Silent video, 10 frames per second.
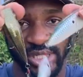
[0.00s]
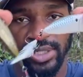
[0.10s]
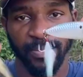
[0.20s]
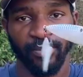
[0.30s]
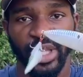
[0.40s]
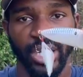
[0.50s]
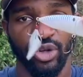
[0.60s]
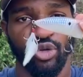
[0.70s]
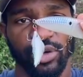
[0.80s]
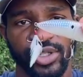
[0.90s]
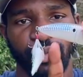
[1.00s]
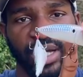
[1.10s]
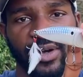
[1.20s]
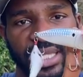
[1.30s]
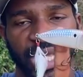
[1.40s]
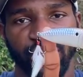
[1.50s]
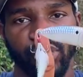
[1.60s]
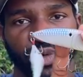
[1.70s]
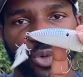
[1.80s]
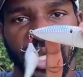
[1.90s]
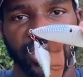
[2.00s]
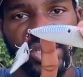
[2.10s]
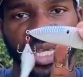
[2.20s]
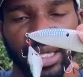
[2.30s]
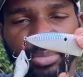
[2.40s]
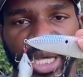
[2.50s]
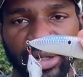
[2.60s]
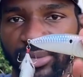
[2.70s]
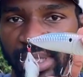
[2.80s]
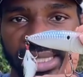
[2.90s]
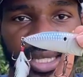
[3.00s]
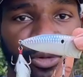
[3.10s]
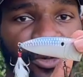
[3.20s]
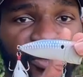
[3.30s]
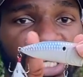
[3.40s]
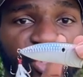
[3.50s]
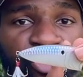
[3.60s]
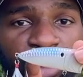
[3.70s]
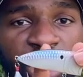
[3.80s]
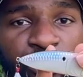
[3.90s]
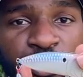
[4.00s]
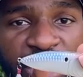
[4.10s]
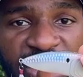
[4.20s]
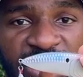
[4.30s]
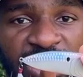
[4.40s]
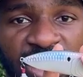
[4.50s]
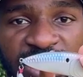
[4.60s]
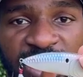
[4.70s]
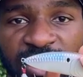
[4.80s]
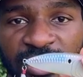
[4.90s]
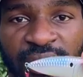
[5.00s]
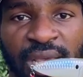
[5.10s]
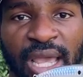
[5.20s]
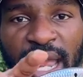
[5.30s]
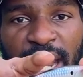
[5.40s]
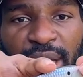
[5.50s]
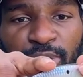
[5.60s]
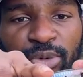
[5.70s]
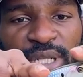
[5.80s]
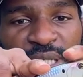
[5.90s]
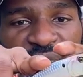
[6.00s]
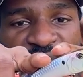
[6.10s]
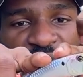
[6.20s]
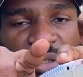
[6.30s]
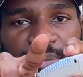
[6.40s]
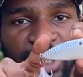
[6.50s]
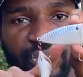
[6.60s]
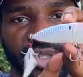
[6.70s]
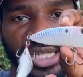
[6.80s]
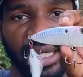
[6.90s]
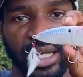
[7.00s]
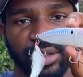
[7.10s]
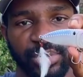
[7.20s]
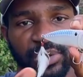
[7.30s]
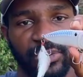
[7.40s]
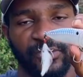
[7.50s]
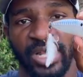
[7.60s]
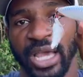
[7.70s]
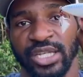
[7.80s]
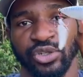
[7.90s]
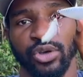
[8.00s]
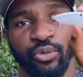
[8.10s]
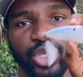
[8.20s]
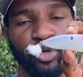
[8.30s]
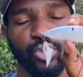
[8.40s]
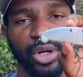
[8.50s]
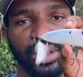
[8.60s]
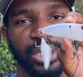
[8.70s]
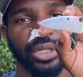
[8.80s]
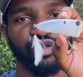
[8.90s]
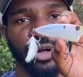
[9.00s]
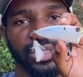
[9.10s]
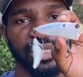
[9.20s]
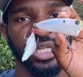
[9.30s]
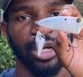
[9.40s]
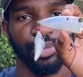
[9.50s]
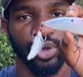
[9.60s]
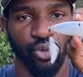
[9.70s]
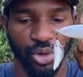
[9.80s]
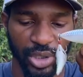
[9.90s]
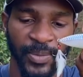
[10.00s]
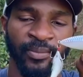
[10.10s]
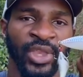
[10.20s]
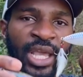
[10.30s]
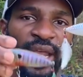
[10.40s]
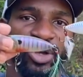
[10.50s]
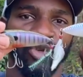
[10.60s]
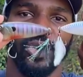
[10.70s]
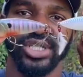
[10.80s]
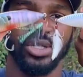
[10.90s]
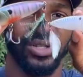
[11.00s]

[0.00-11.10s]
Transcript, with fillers: fish. And of course, we have our natural white shad pattern. This thing reflects great when the sun is hitting, and it really gives it a bit of shine, a bit of flash when you're working it across the top of the water. And of course, you